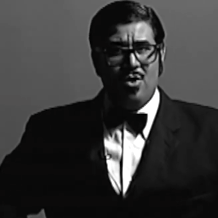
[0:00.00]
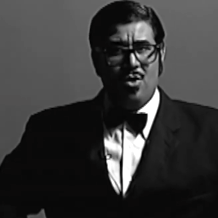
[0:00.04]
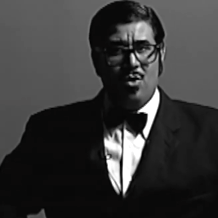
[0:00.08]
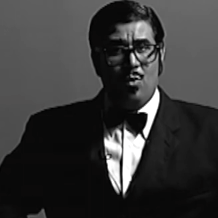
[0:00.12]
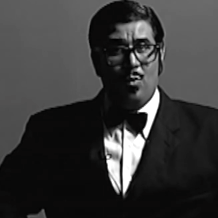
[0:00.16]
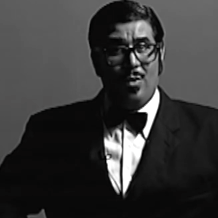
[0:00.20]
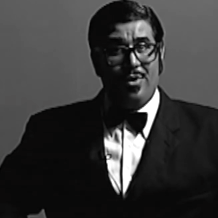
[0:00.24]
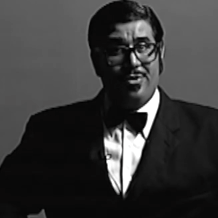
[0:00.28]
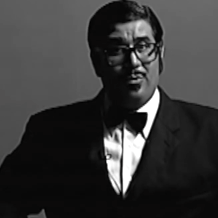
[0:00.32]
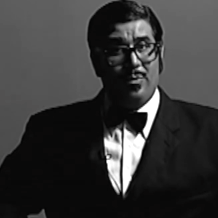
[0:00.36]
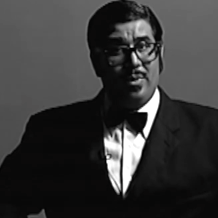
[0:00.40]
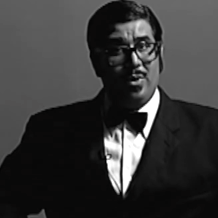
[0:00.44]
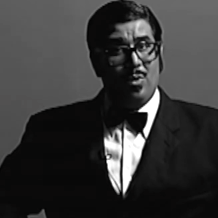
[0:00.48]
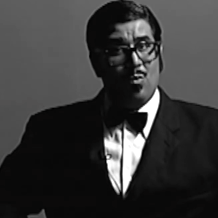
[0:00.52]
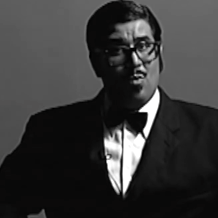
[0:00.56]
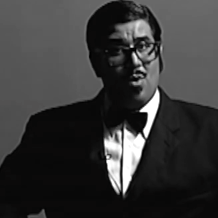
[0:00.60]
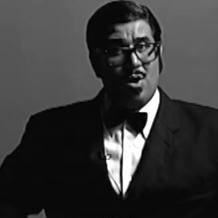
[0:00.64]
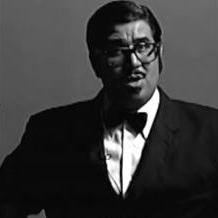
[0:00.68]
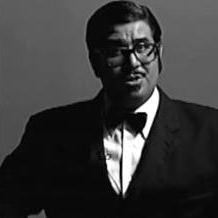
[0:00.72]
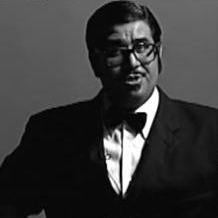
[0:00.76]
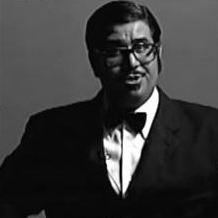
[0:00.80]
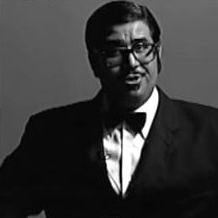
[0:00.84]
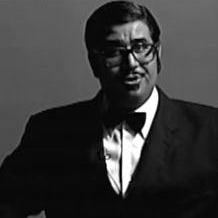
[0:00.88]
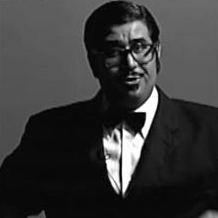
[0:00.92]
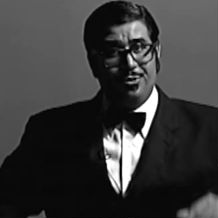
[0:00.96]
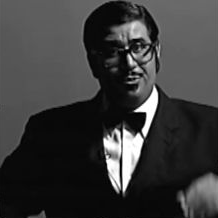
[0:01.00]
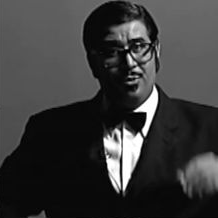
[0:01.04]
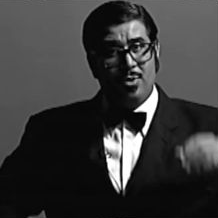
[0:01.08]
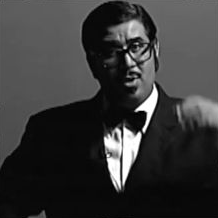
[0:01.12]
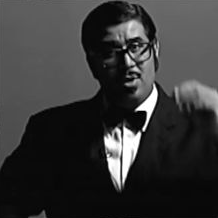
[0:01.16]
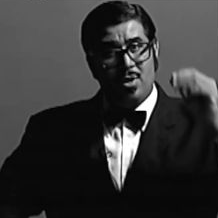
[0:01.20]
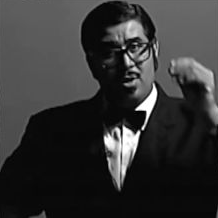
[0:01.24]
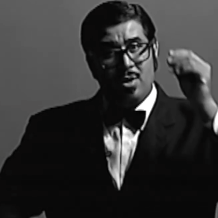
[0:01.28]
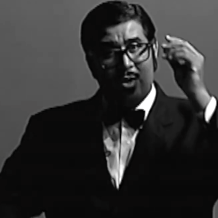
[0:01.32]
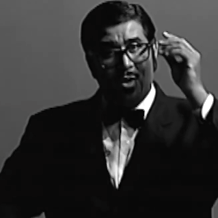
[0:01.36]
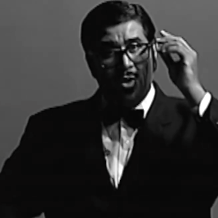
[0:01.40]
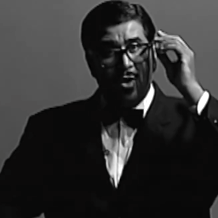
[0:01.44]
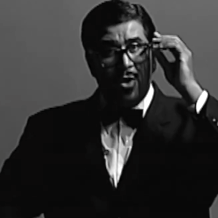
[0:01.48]
whether we want to
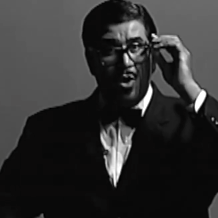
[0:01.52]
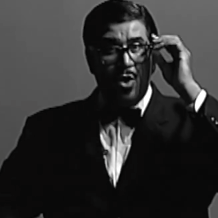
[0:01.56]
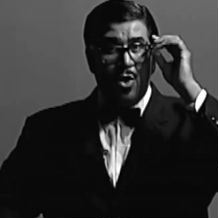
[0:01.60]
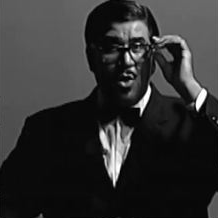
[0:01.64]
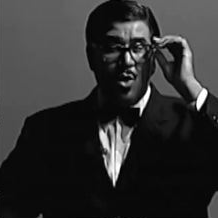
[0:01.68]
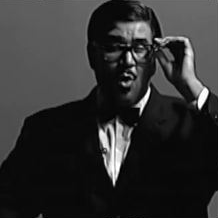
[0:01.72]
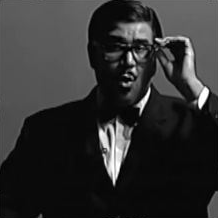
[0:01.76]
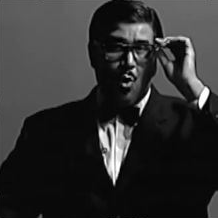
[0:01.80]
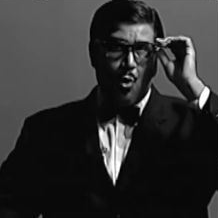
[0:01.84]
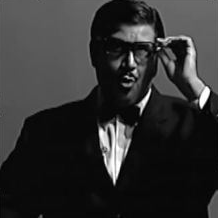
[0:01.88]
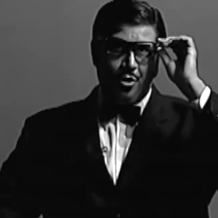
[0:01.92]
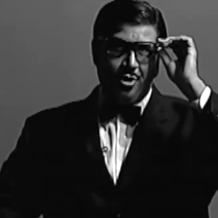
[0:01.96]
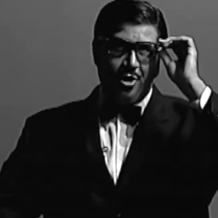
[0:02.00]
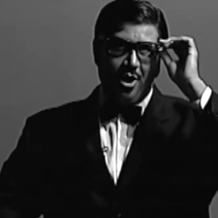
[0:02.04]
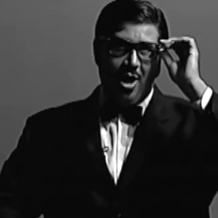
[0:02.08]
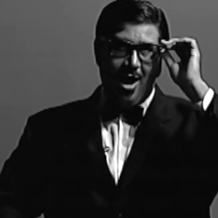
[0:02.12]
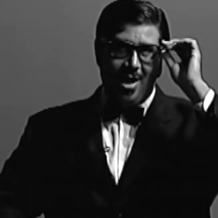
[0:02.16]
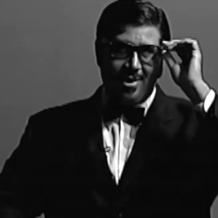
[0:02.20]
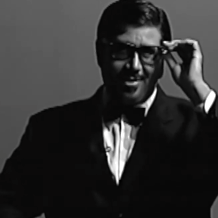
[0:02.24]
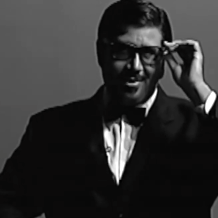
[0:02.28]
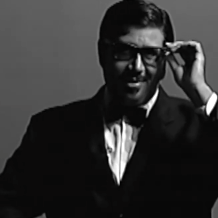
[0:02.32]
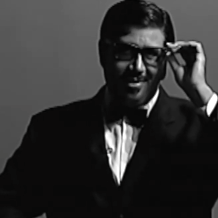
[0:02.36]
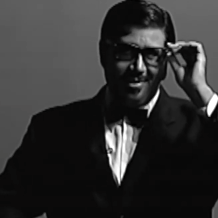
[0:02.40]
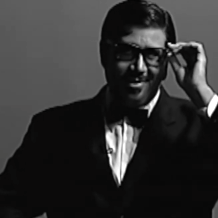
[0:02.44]
or not.